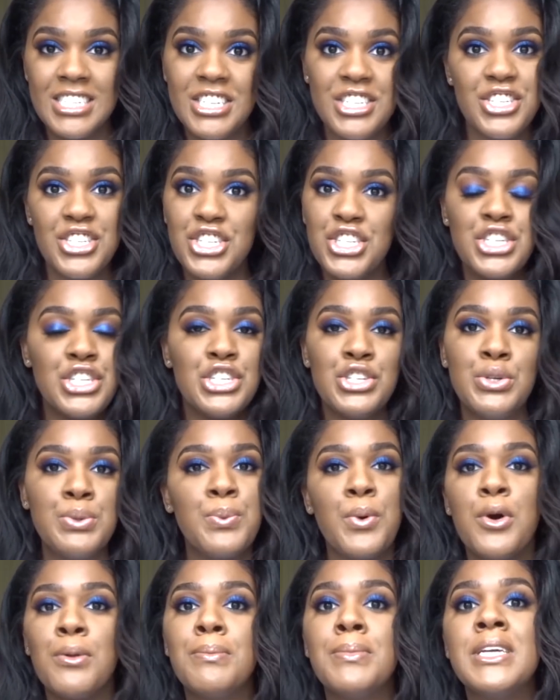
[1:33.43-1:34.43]
you
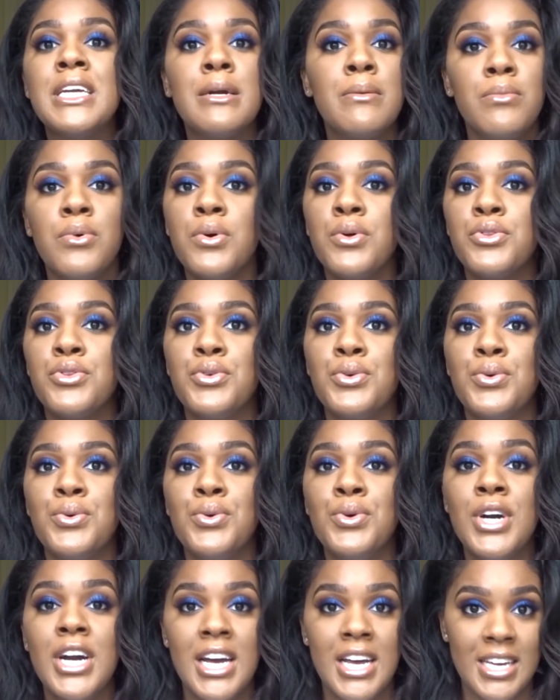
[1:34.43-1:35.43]
won't be able
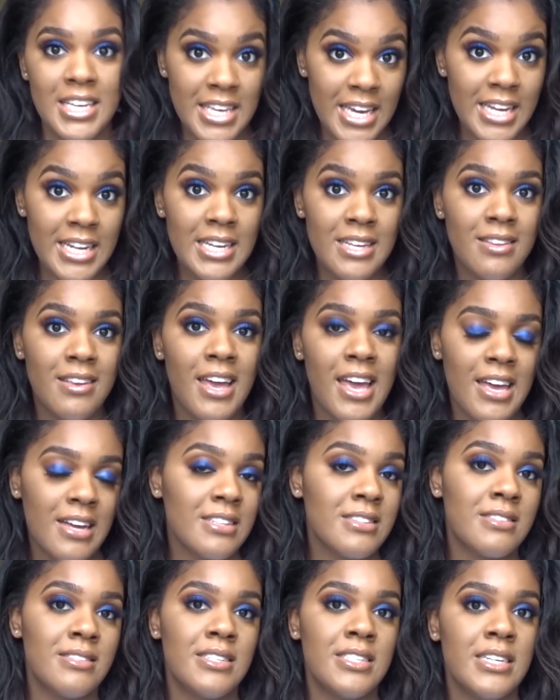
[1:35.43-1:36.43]
to get it
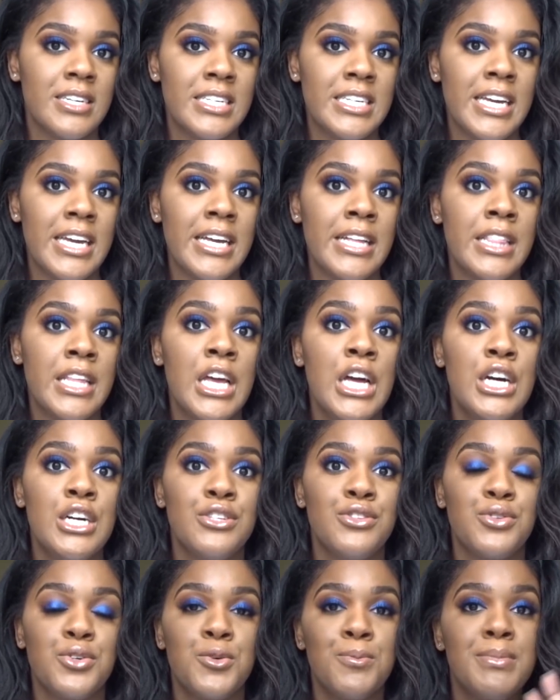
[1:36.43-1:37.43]
healthy again.
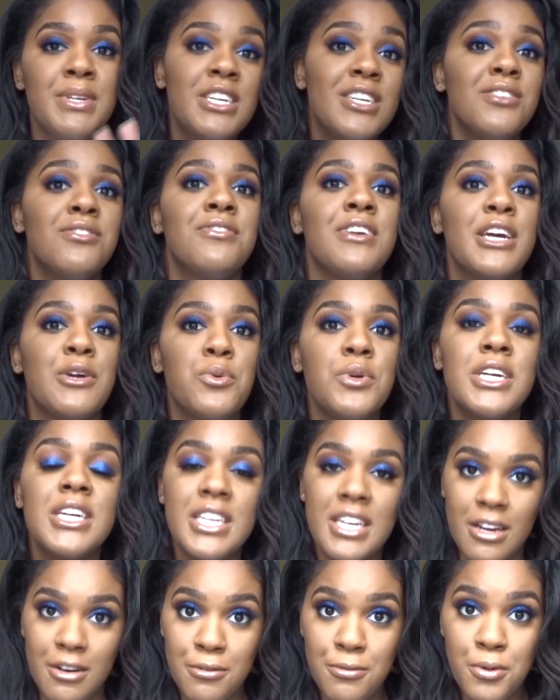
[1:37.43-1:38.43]
So be very
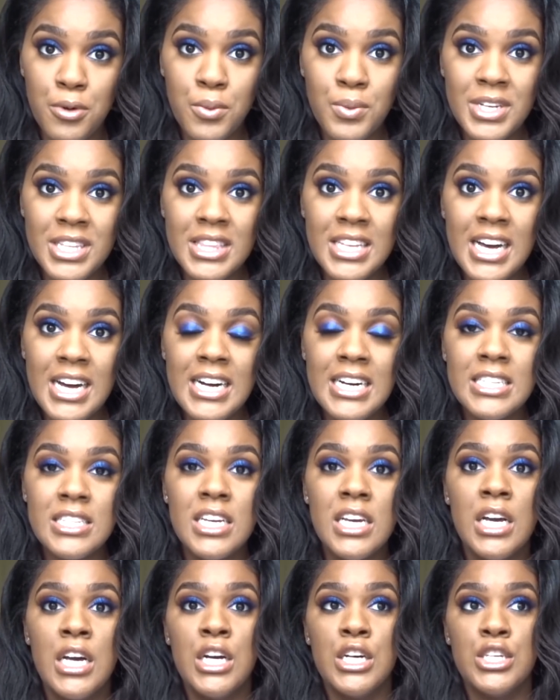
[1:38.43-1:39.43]
careful with
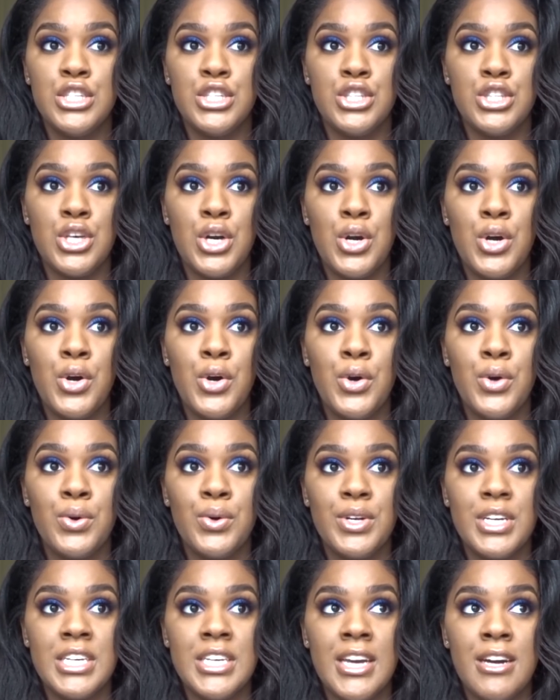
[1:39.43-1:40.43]
that. So
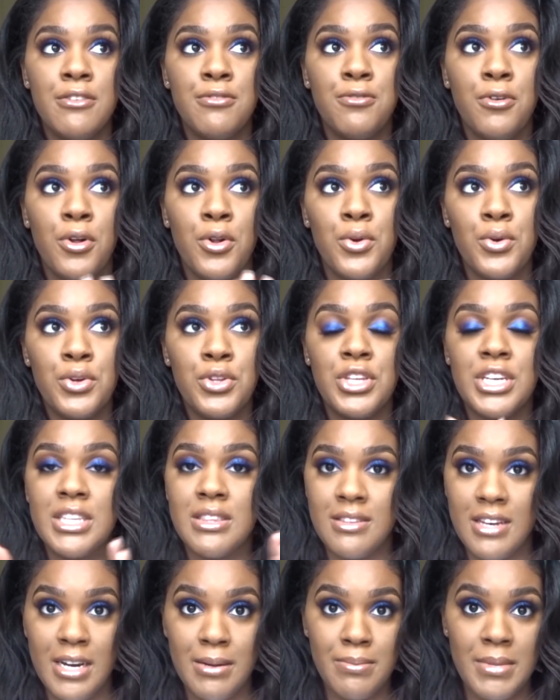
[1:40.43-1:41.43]
yeah, follow the
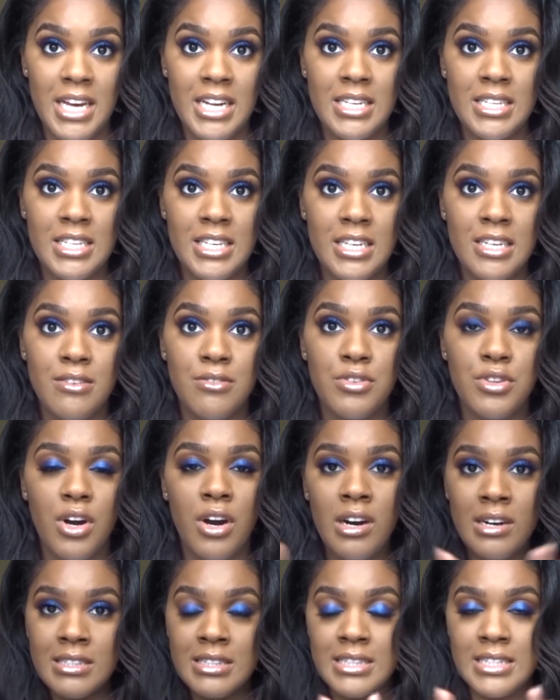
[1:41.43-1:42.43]
time that it gives
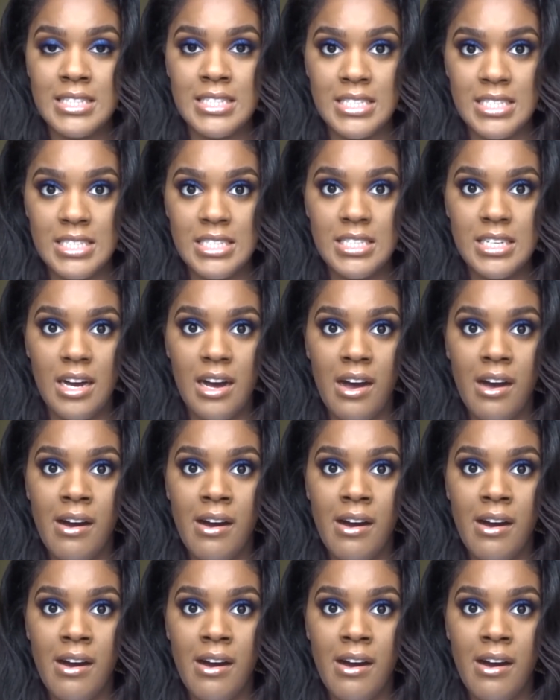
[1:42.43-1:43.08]
on the